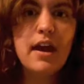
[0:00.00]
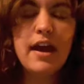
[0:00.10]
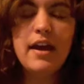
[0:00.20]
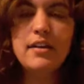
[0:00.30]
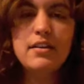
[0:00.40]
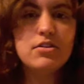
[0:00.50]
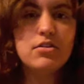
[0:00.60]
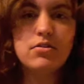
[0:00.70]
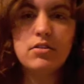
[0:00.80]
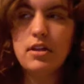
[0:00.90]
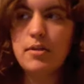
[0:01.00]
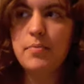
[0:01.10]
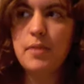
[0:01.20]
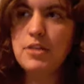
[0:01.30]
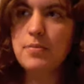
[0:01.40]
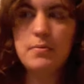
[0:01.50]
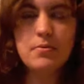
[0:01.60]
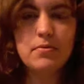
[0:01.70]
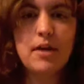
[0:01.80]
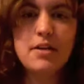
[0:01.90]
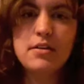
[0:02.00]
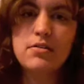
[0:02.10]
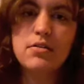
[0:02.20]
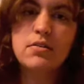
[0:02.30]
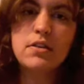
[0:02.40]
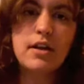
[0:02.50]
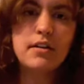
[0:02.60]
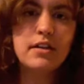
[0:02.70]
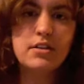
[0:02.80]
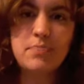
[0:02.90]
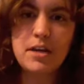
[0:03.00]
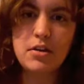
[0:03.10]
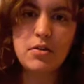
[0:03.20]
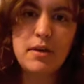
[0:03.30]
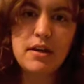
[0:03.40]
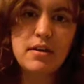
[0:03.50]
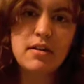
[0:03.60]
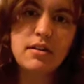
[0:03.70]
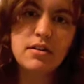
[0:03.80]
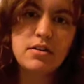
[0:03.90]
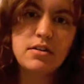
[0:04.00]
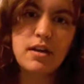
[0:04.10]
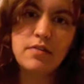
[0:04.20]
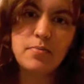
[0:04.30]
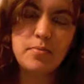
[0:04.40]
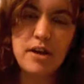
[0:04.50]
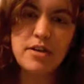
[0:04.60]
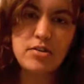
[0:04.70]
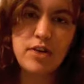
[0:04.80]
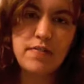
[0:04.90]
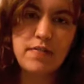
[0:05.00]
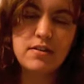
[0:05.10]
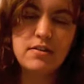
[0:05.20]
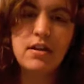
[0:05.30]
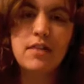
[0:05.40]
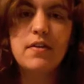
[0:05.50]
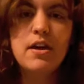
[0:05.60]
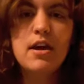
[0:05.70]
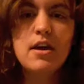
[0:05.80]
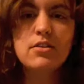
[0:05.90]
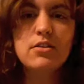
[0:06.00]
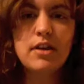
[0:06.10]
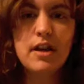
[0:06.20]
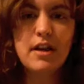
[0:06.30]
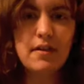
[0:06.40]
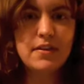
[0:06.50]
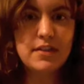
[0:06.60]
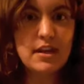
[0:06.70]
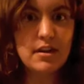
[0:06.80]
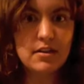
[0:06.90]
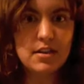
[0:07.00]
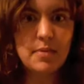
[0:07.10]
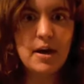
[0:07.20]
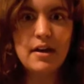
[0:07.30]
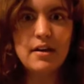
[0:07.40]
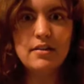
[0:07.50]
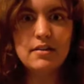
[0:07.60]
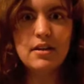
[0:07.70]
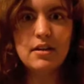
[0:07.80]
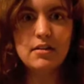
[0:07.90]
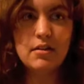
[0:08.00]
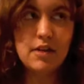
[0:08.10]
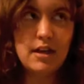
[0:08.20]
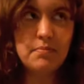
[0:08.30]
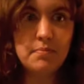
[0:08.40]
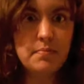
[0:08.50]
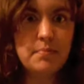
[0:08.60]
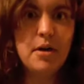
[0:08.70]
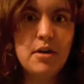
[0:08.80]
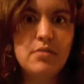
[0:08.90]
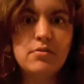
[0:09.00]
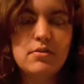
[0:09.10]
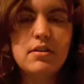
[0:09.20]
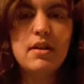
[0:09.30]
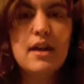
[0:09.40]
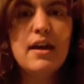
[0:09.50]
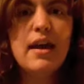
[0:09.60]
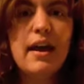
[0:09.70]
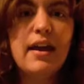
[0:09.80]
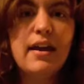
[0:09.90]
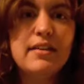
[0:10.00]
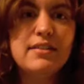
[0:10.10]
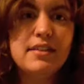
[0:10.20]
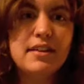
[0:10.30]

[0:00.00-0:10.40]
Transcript: And there's usually a bunch of people around you, so it's kind of like just make it quick, because you're kind of blocking traffic and stuff. So you kind of have to think on the spot. It's like, okay, pose, and,